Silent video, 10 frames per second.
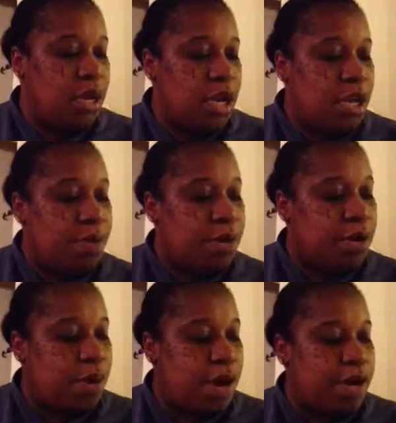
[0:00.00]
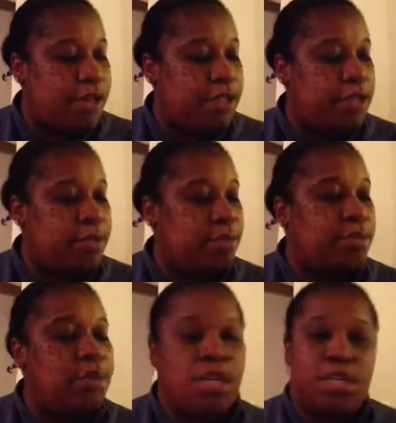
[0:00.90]
It requires
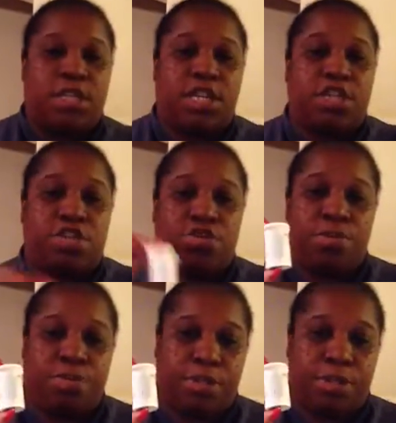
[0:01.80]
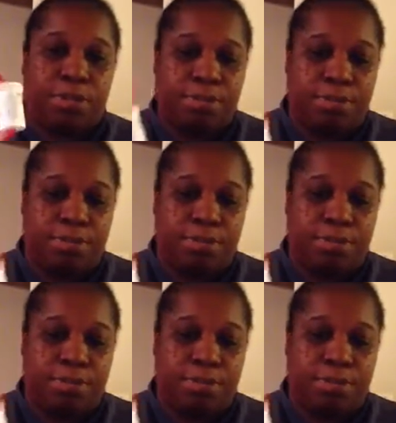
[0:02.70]
test strips,